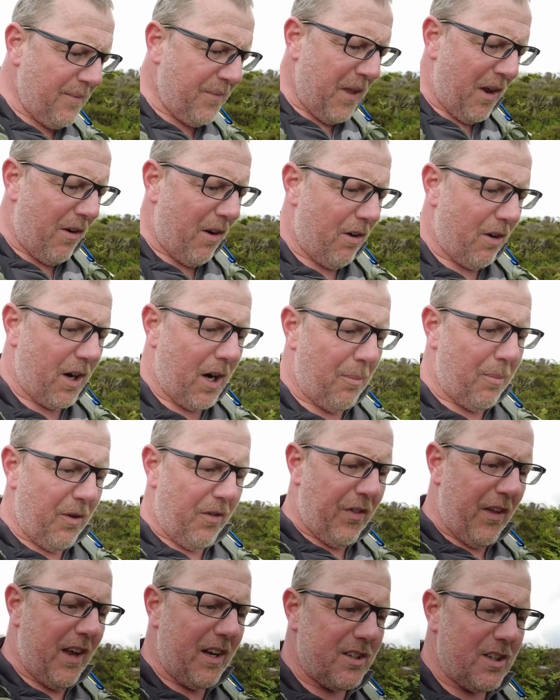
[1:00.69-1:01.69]
there are a couple
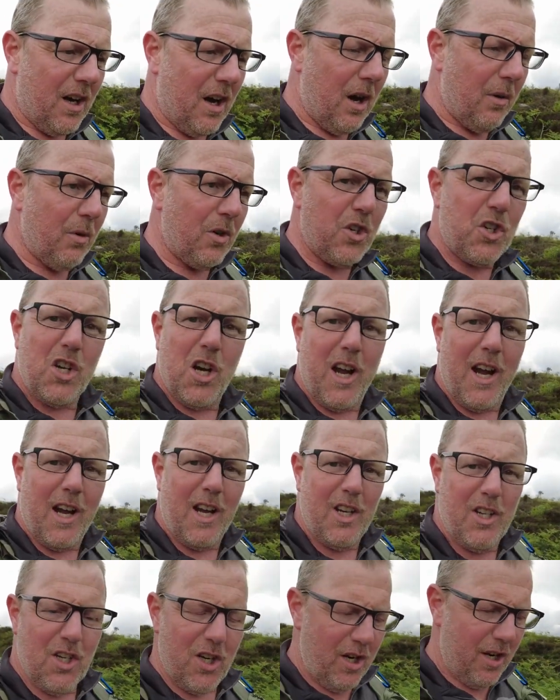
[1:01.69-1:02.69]
of things that I would
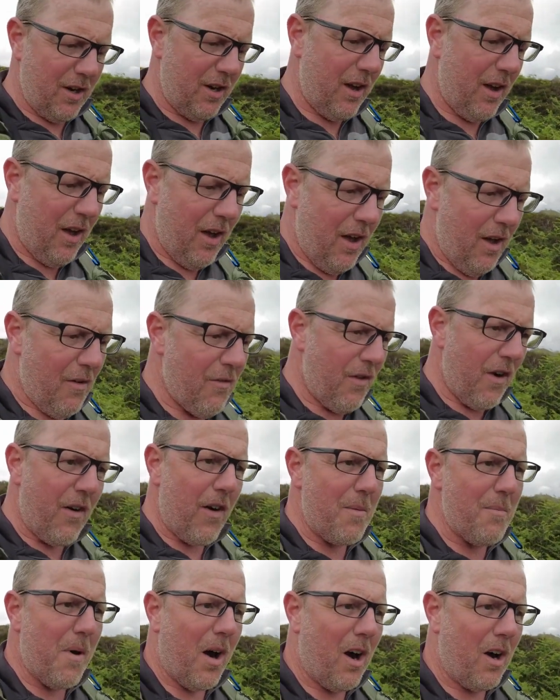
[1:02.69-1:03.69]
change
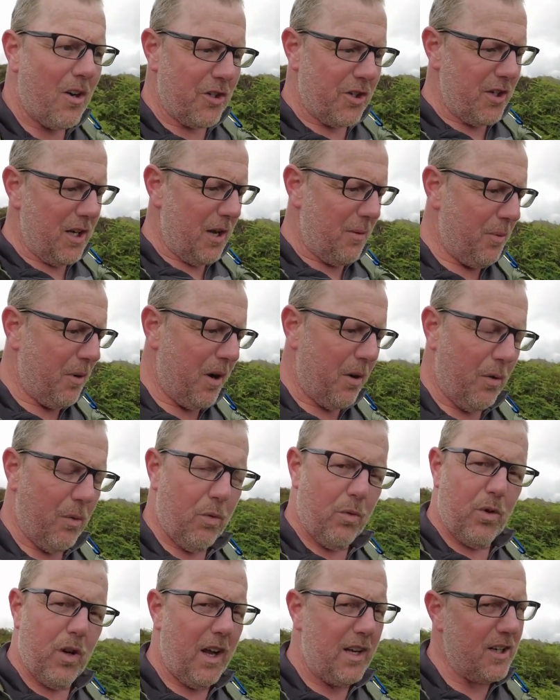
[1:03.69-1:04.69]
very marginally, but
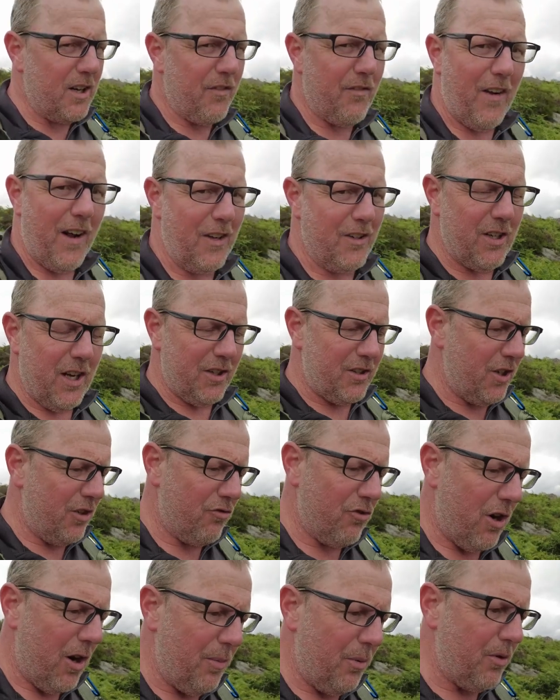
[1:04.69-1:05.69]
it's a fantastic
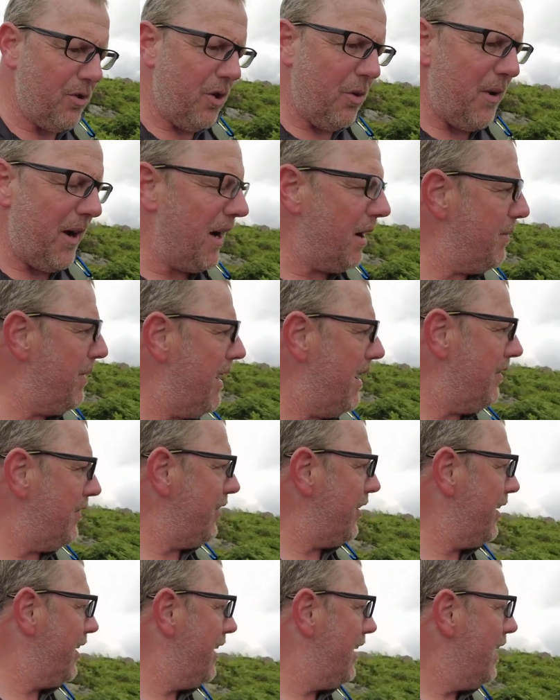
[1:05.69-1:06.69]
tripod. You hang
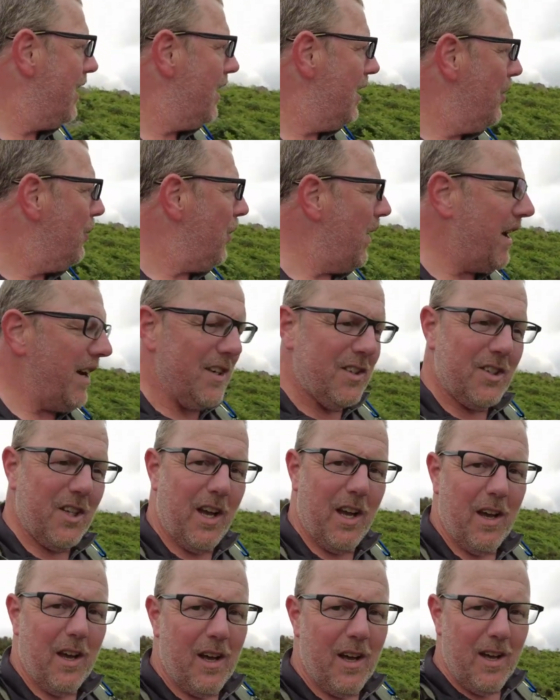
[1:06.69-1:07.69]
around, wait and
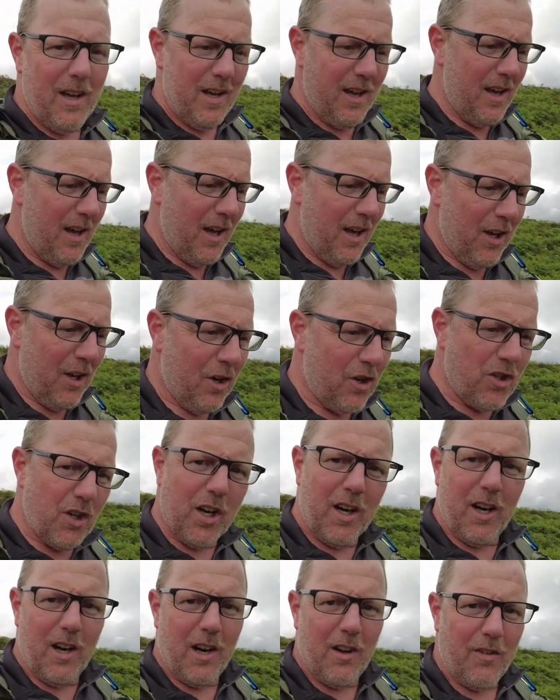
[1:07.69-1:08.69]
see it, because
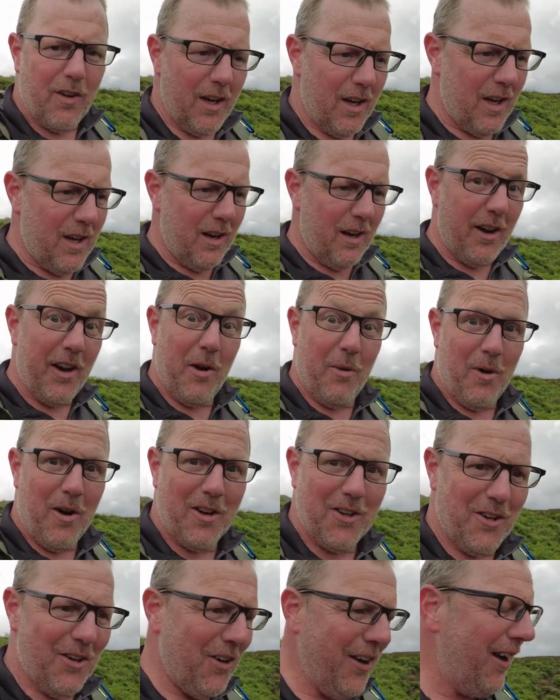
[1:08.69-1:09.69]
you're gonna love it. I know
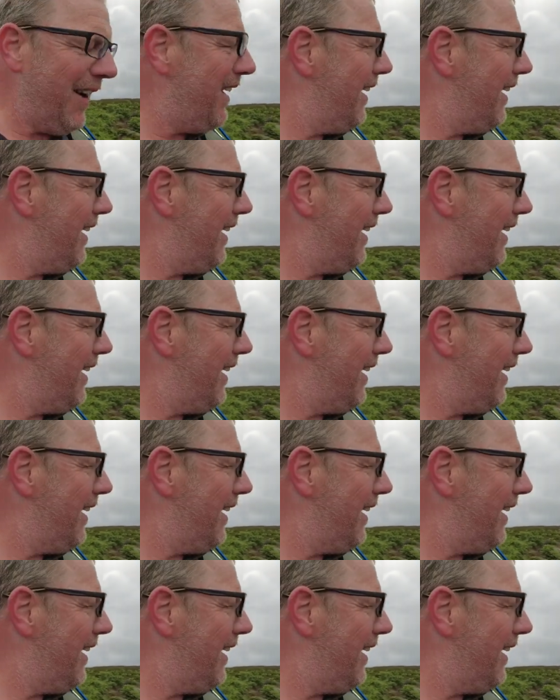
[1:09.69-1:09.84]
I do.